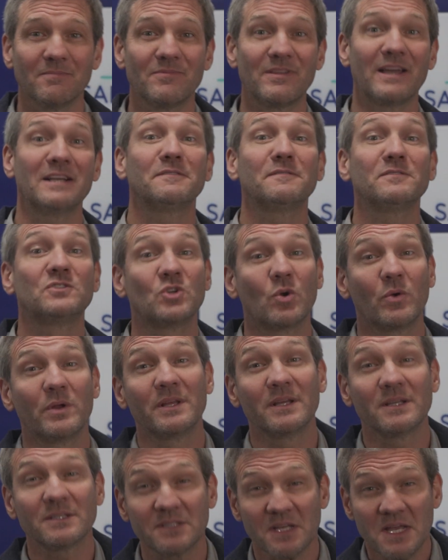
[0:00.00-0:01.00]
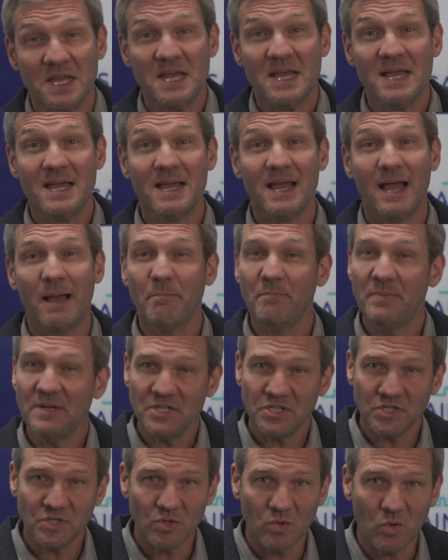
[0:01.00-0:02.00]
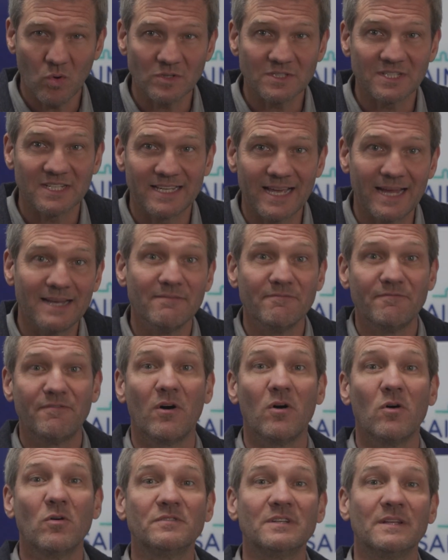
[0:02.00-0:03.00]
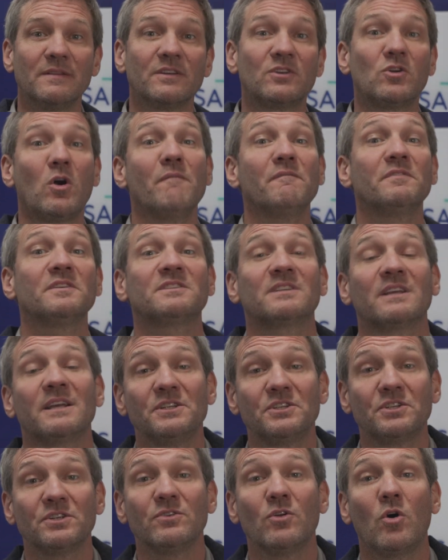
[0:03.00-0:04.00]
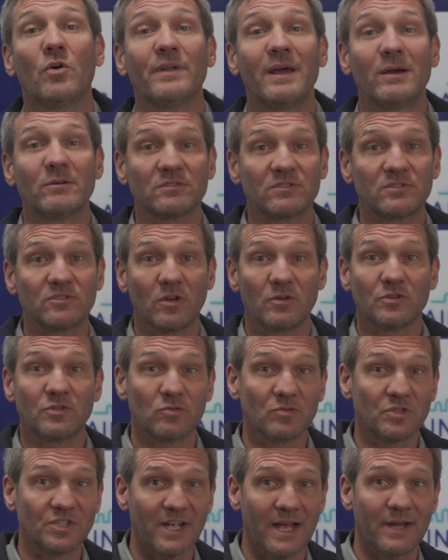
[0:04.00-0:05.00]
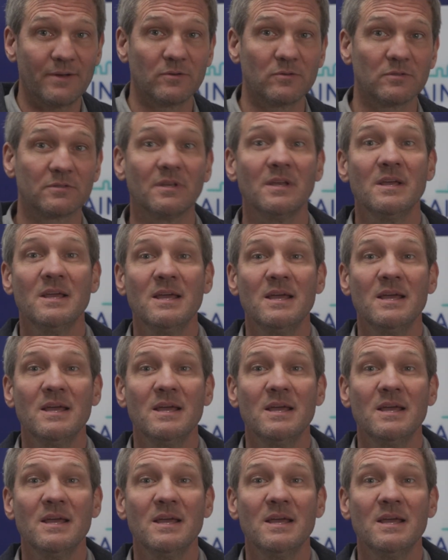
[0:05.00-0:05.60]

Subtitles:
Thanks for joining us, and be sure to get involved in the conversation on our social channels.